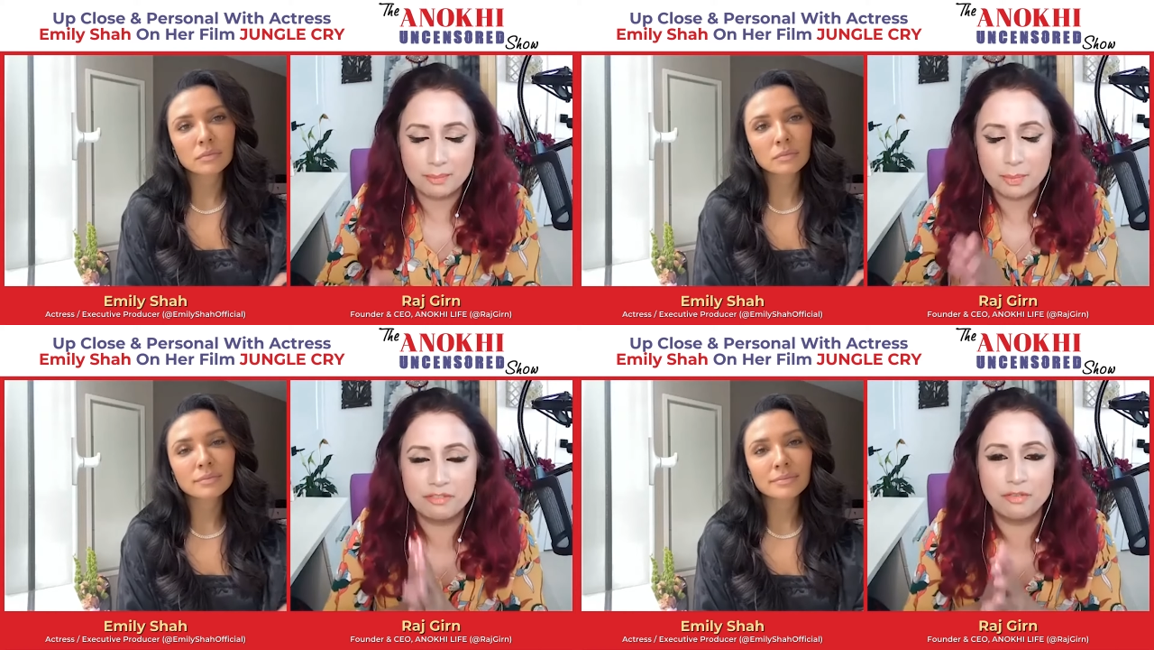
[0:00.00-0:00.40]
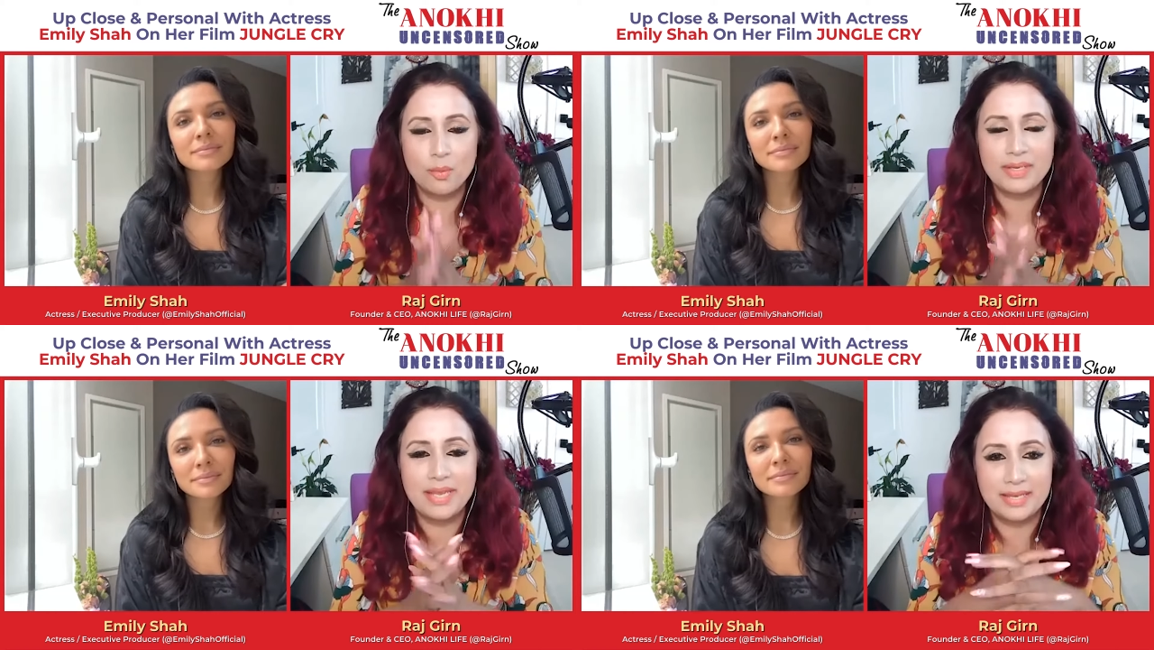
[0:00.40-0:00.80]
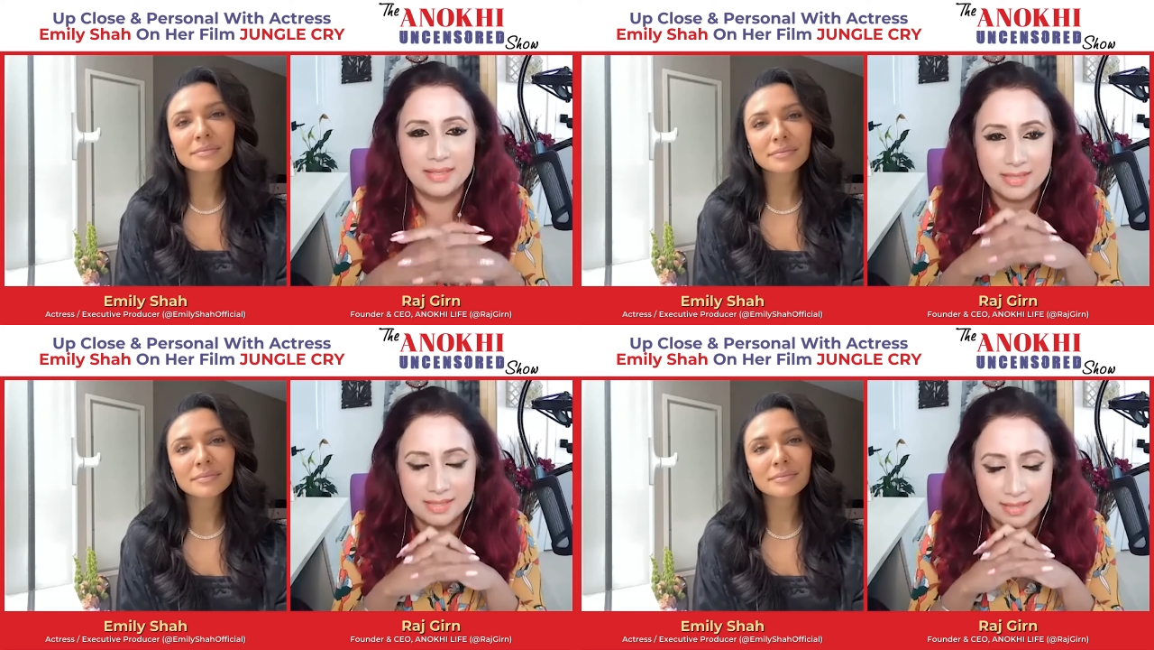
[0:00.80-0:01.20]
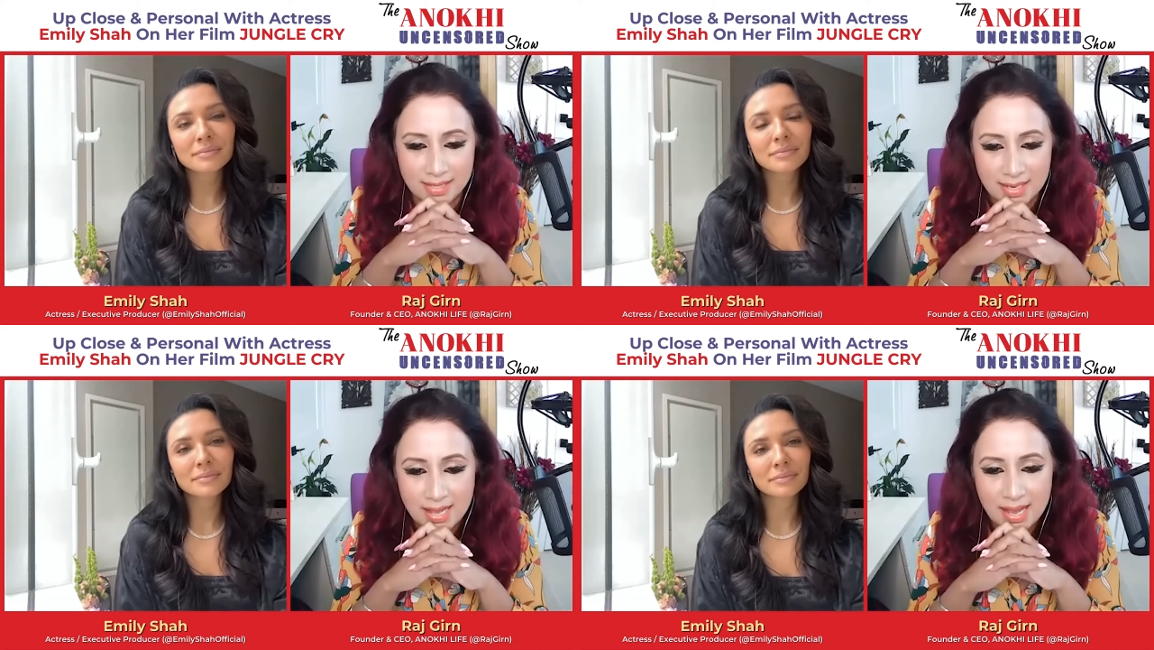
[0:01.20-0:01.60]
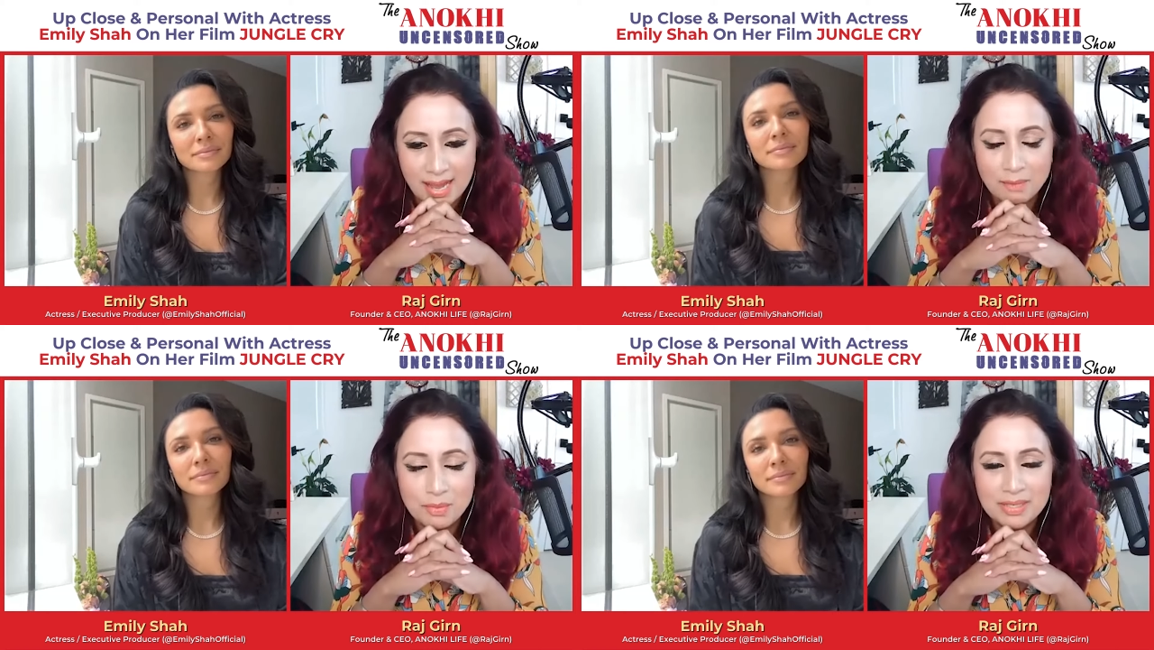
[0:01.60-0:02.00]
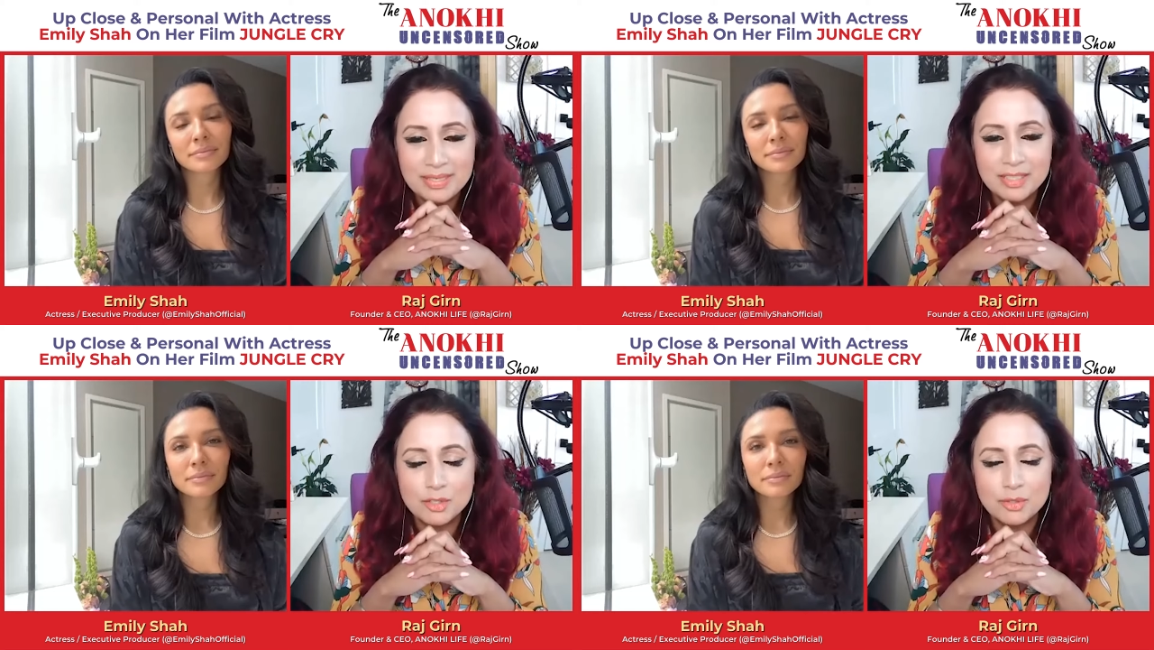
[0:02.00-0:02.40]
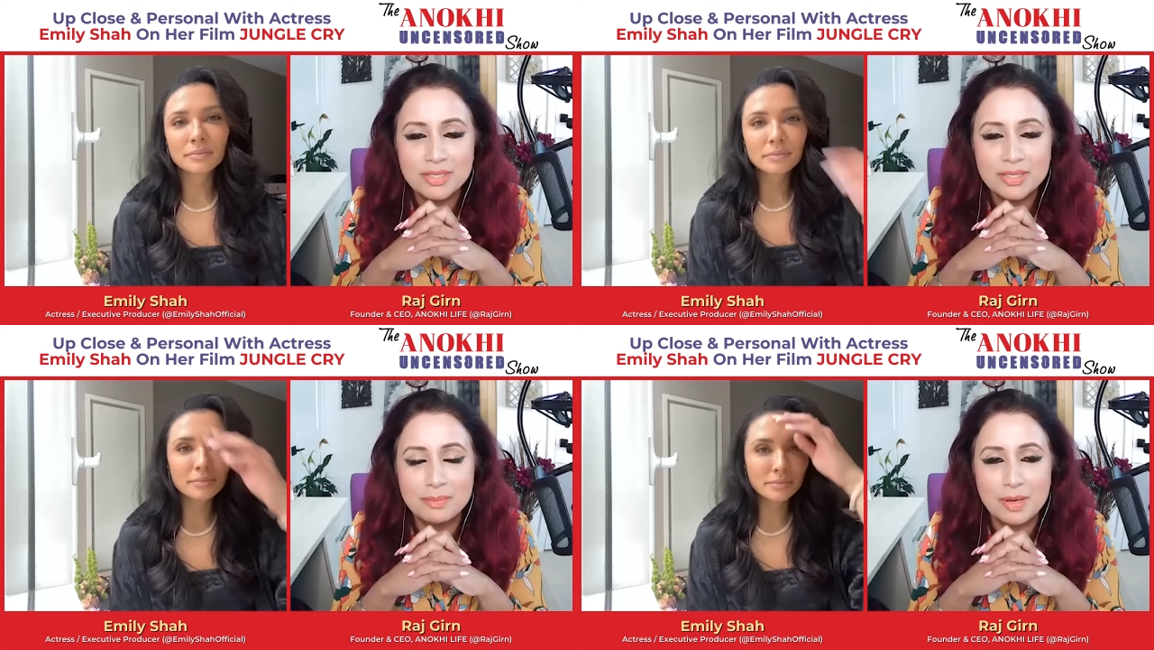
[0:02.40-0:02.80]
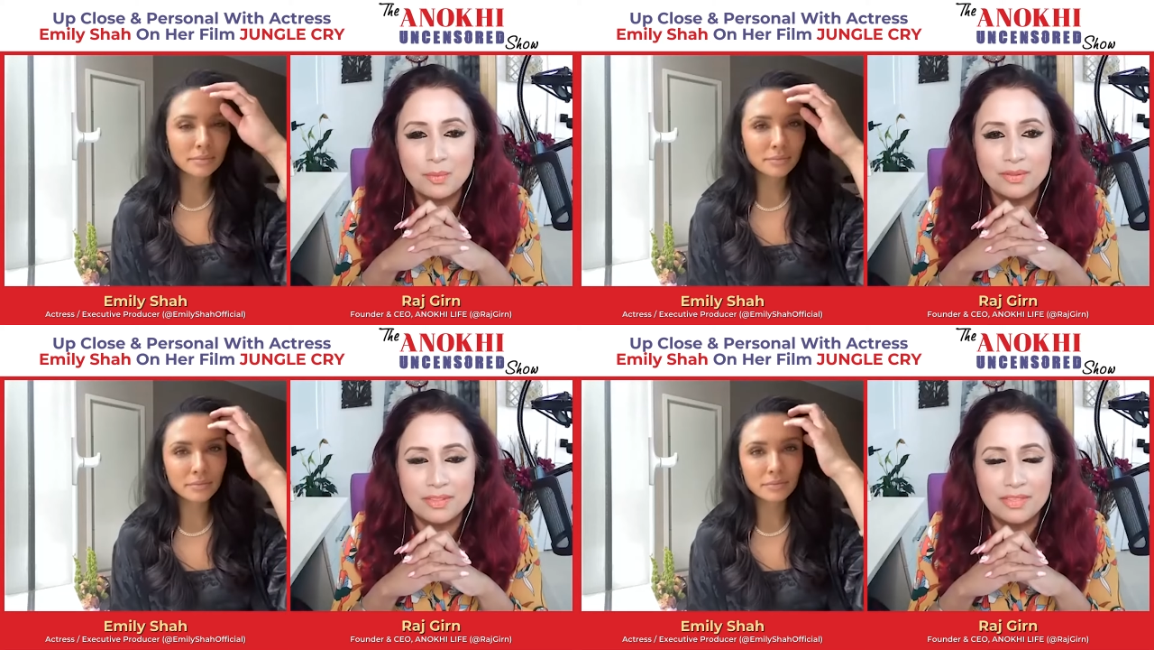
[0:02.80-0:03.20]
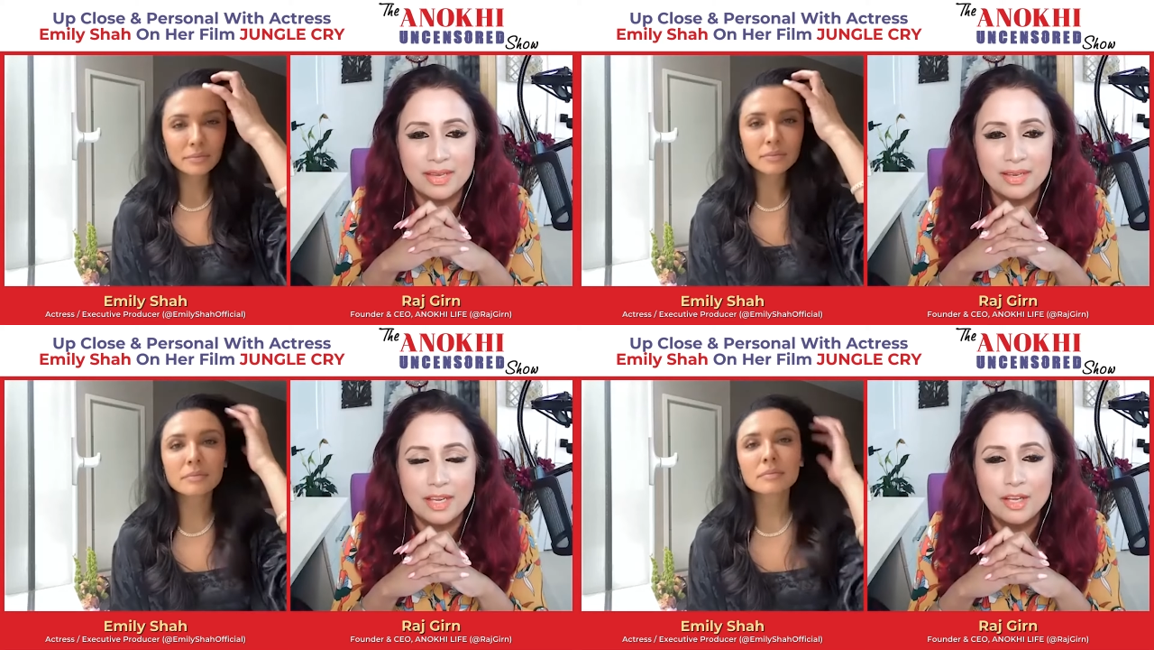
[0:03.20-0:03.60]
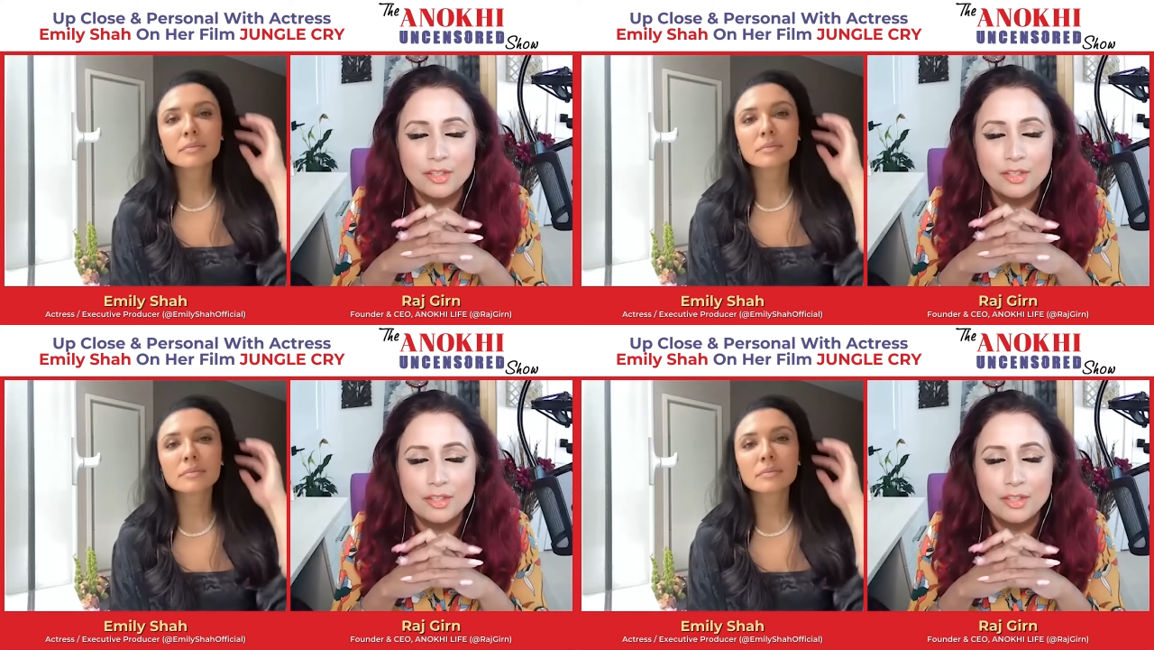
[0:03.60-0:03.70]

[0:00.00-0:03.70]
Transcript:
Speaker 1: But before we get into that, I'm really intrigued about one thing.